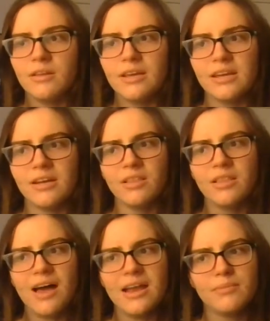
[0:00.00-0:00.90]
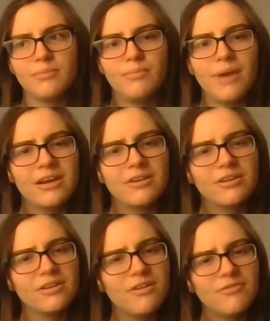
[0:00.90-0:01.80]
in a lot
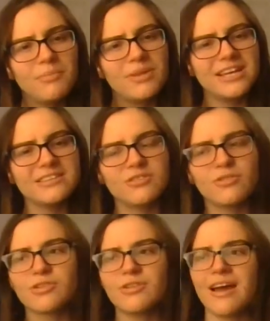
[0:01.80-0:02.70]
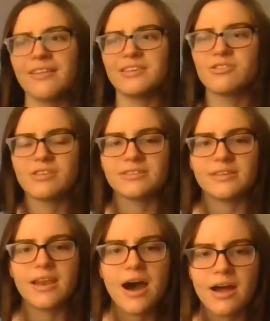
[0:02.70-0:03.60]
better of a place, or at least she's
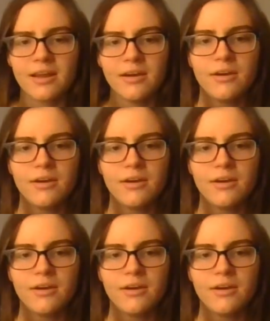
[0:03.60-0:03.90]
not